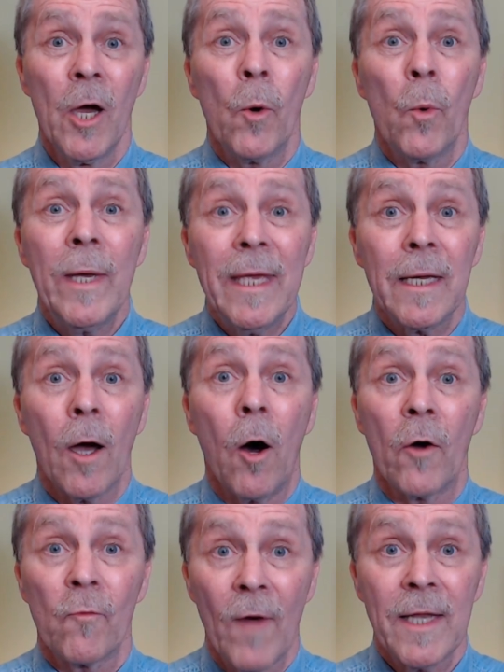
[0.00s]
We
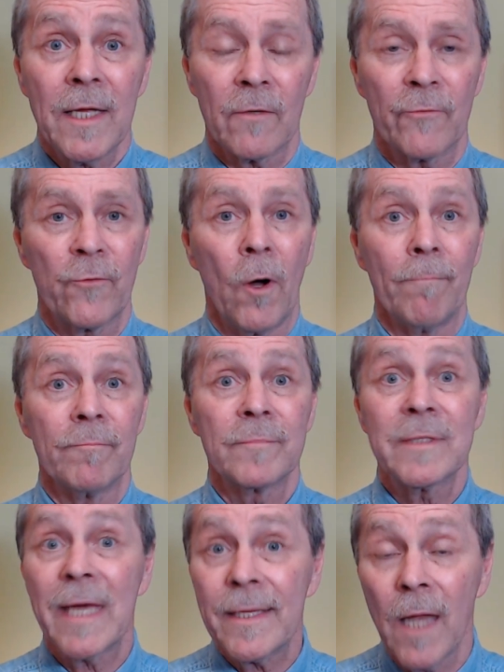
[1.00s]
are running from
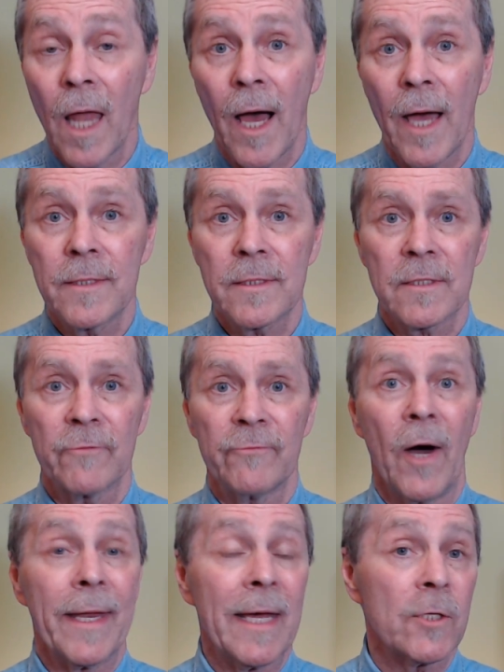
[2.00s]
deadlines,
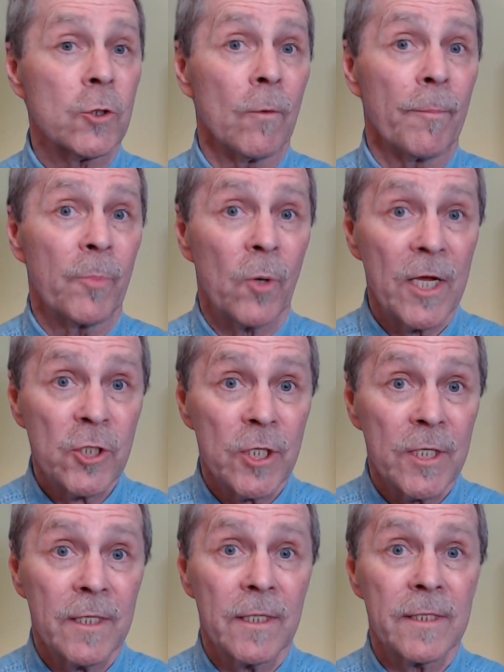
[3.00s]
financial
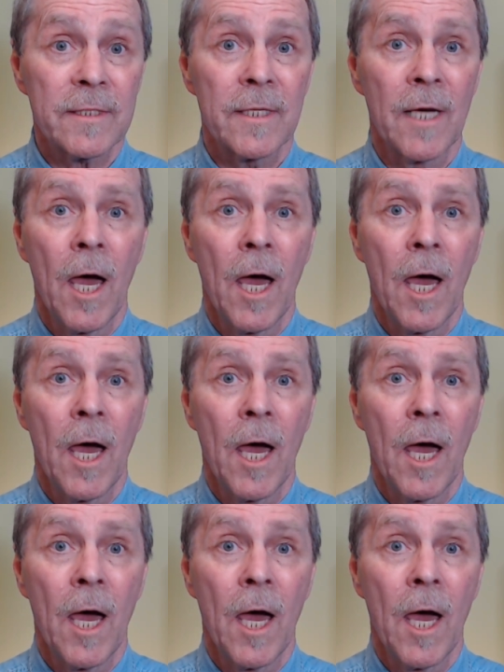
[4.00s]
pressures,